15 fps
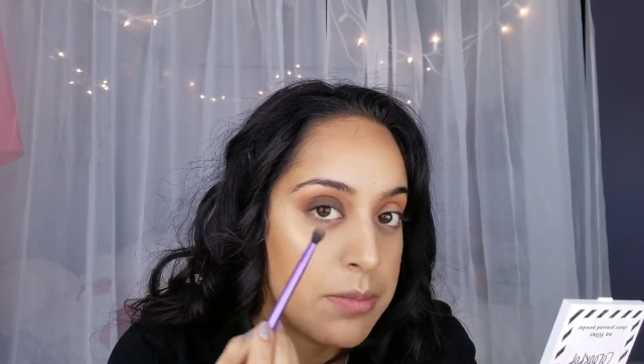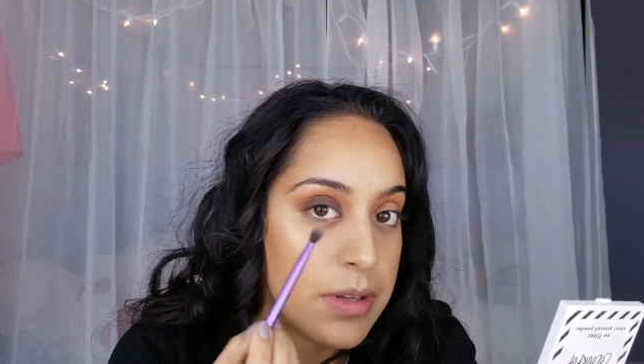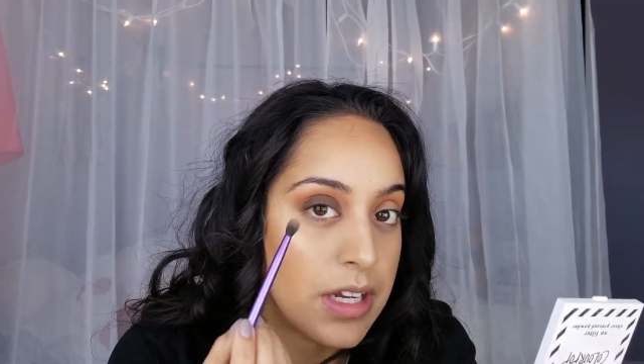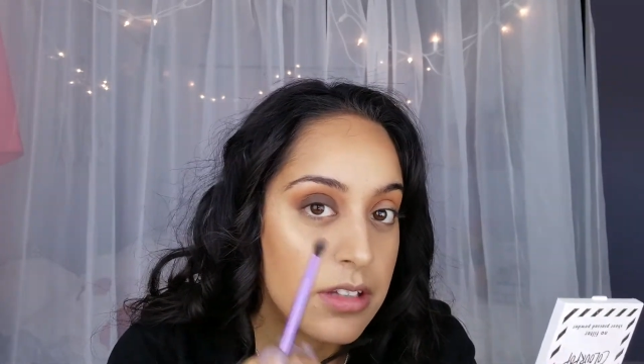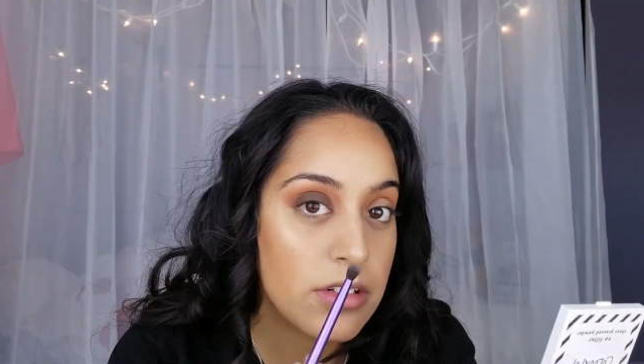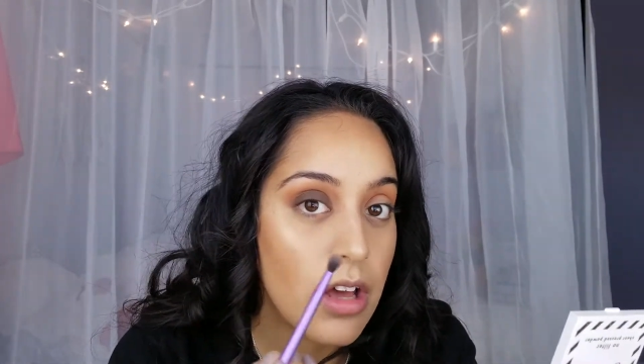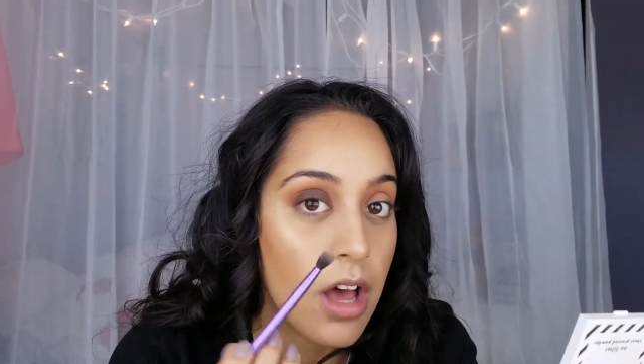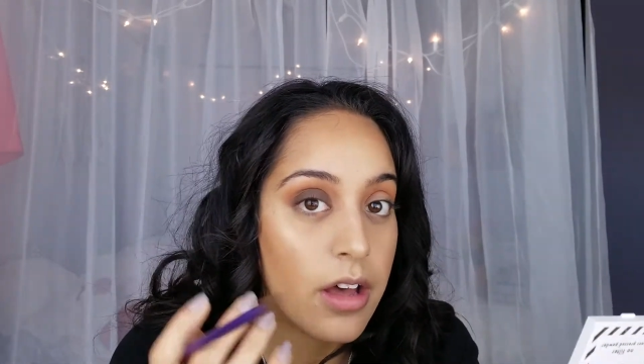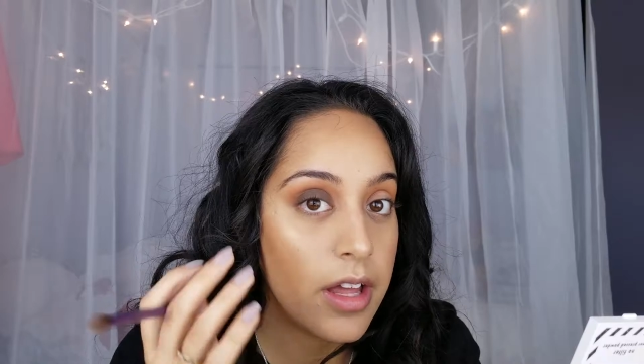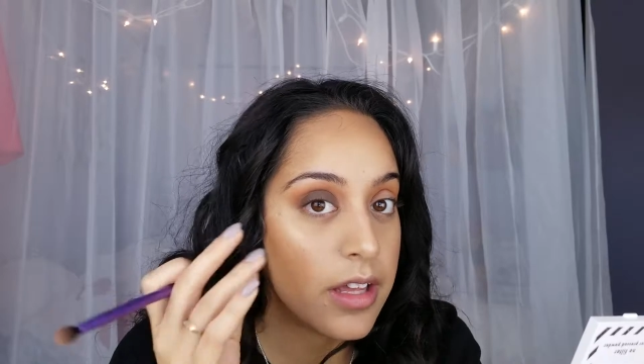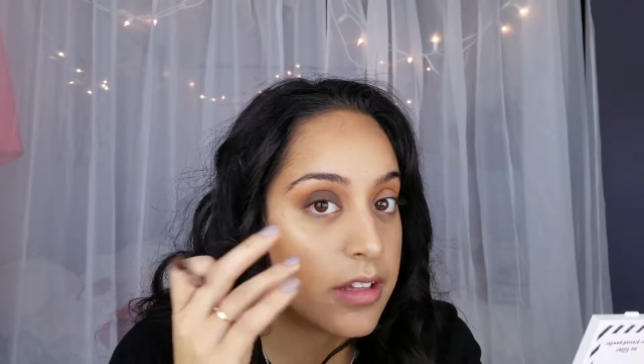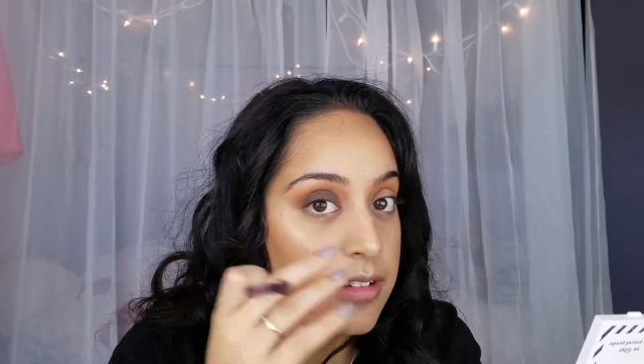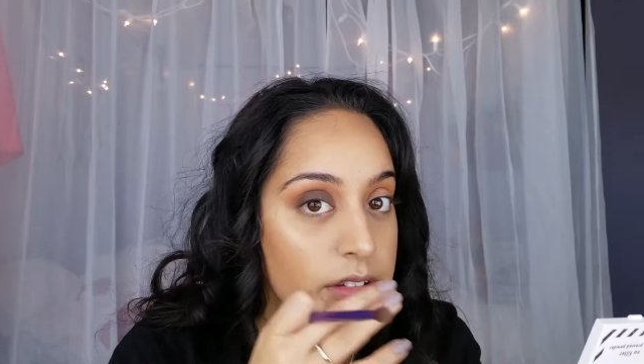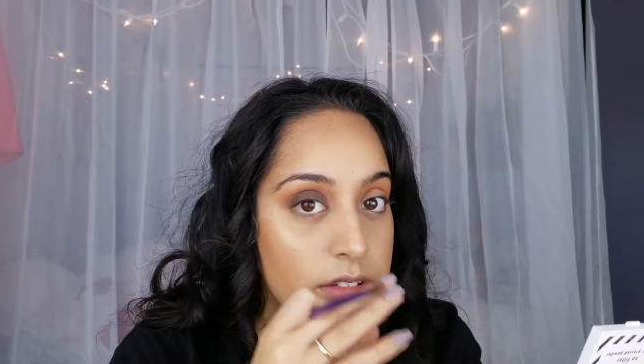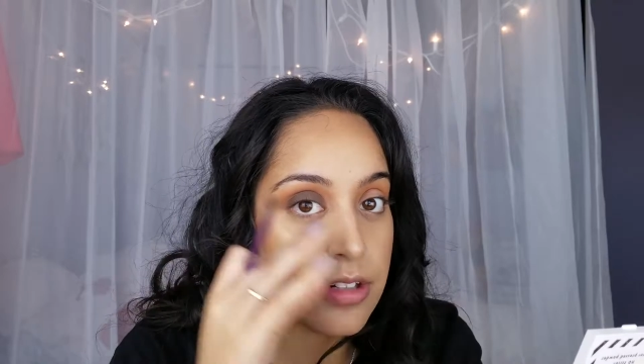but it's not like
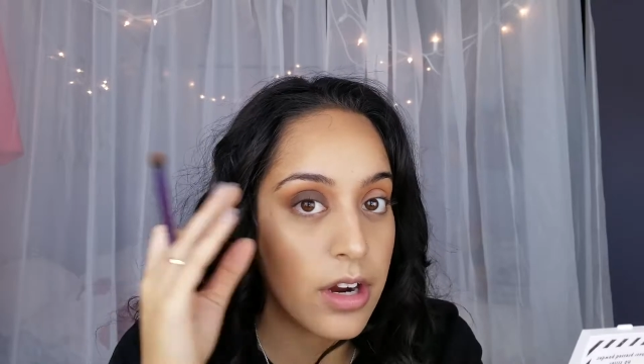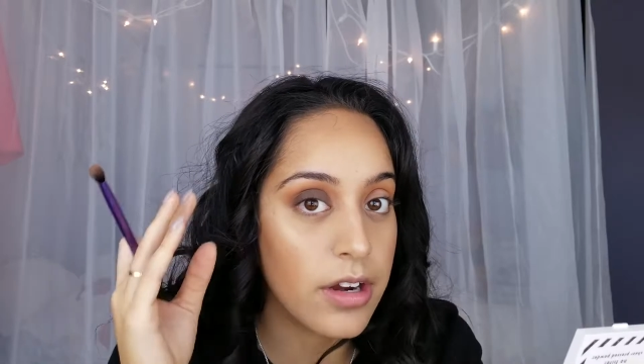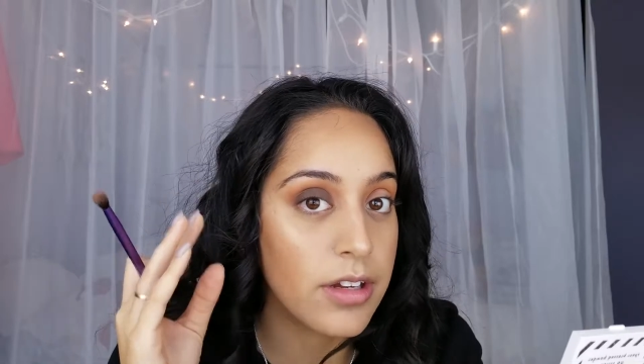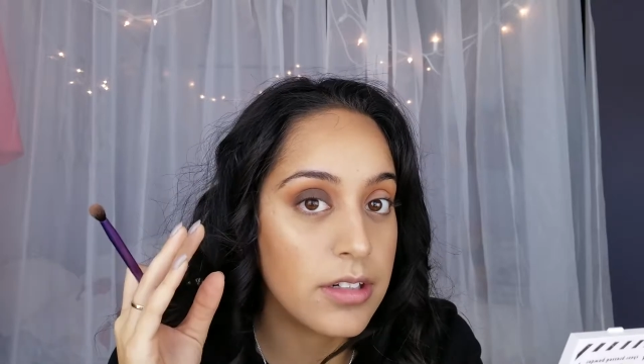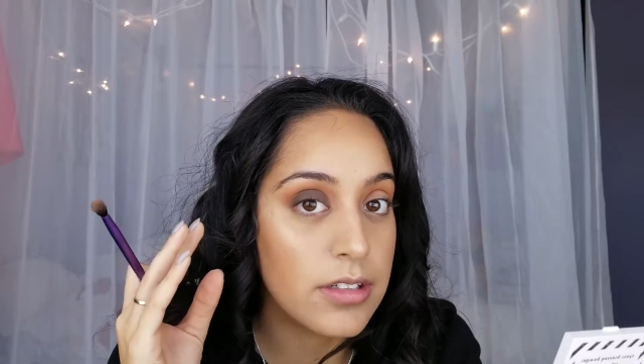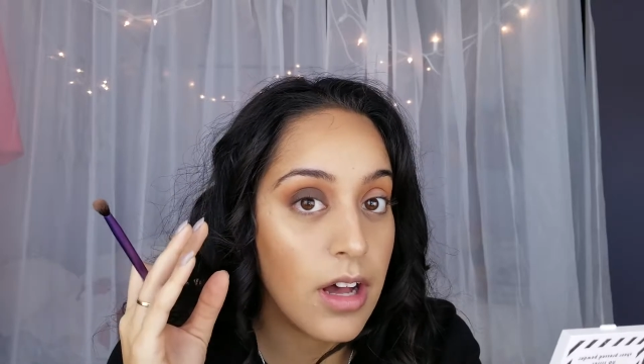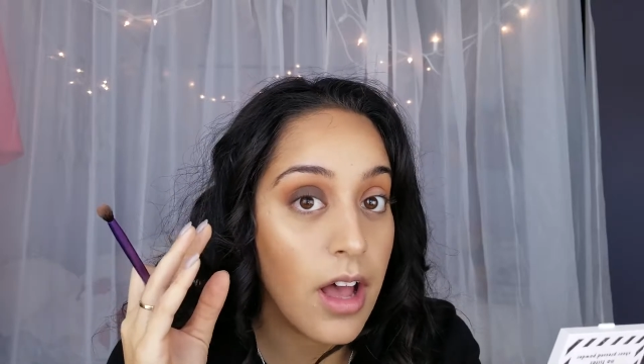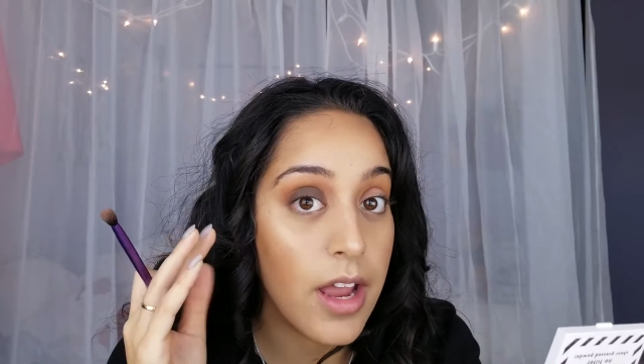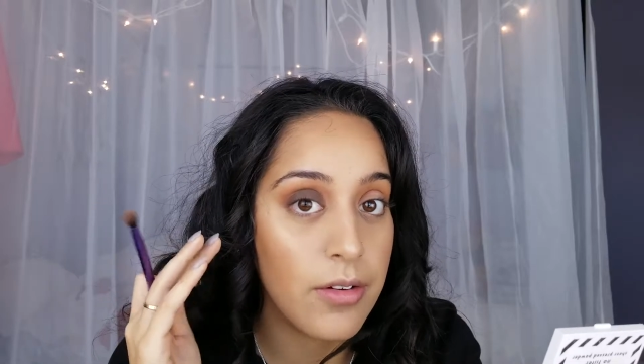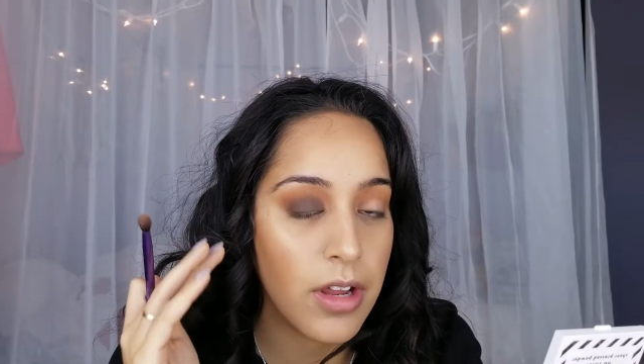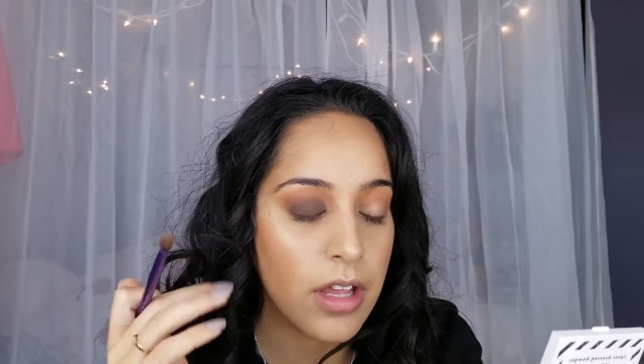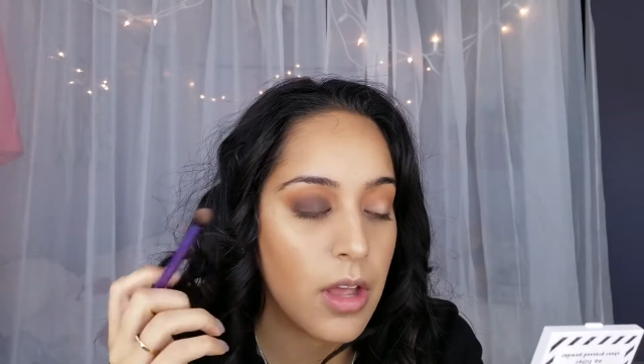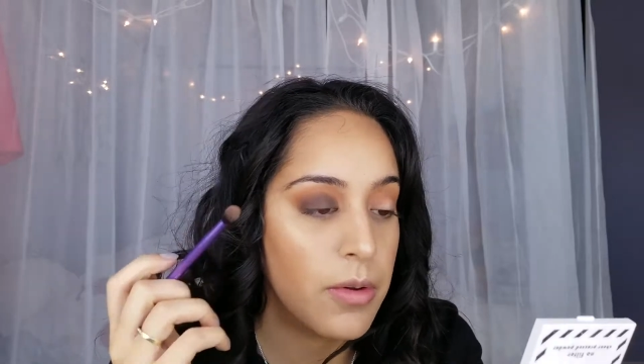a stark line like